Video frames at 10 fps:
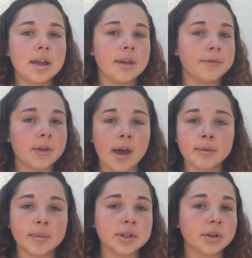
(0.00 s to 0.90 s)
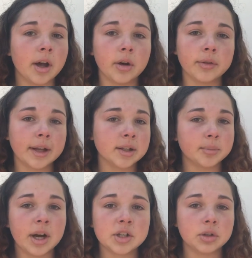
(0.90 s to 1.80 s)
if you have a mental health like
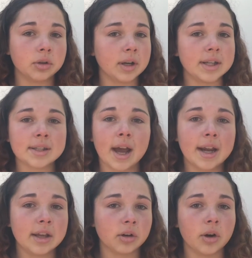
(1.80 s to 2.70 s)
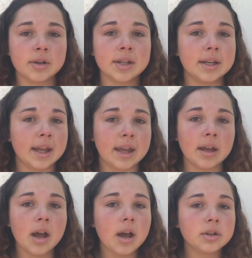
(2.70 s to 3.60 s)
depression or anxiety or
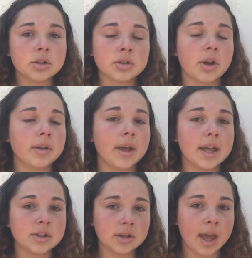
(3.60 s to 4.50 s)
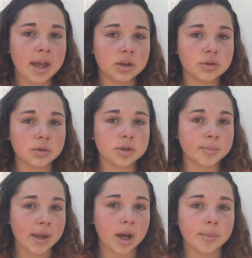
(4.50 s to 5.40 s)
OCD, just know that it's okay to
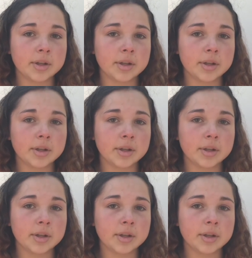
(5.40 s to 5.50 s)
speak up.